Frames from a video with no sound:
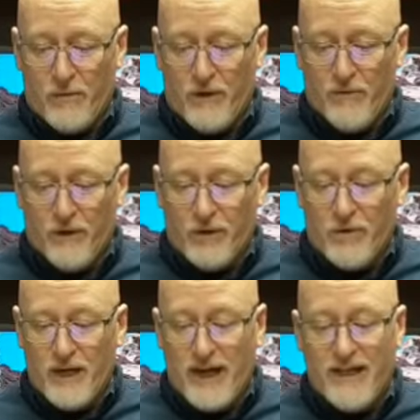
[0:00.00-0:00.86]
we were
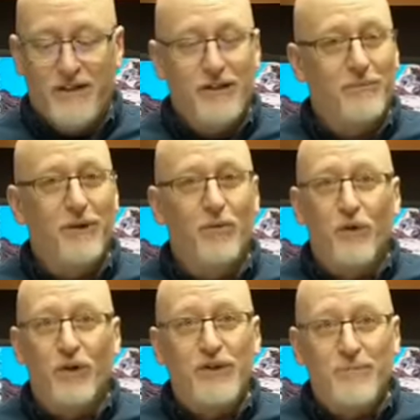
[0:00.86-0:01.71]
created to be
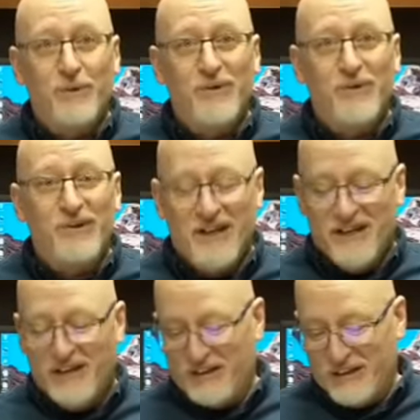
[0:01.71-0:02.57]
worshipers.
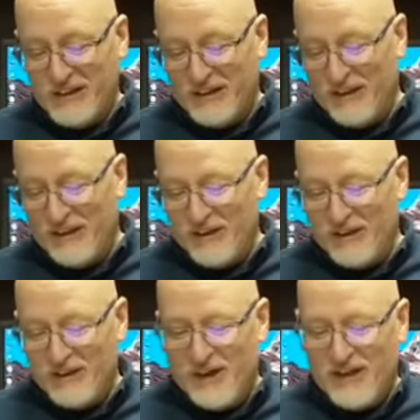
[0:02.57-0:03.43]
You see a little
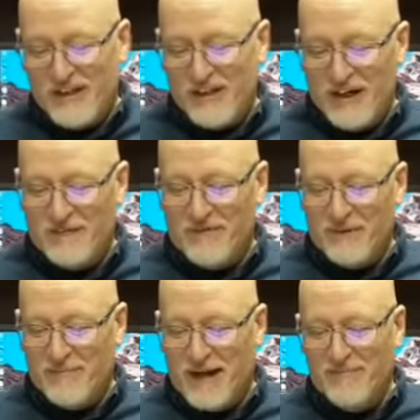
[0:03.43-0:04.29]
illustration there
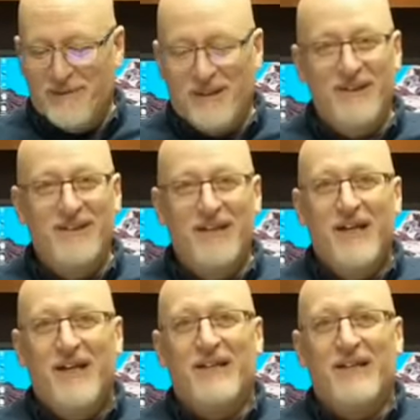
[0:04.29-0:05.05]
from Bob Dylan.